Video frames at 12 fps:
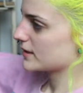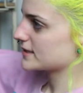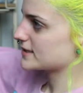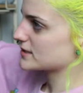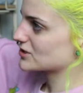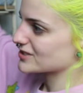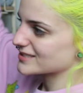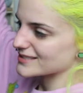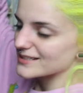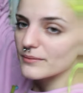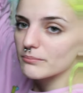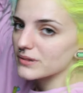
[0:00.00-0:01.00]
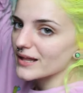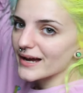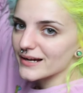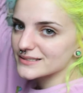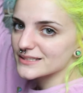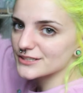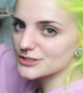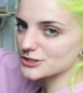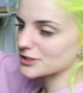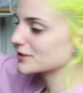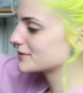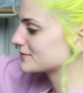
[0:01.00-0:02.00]
This is just a black
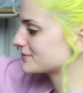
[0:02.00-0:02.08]
t-shirt.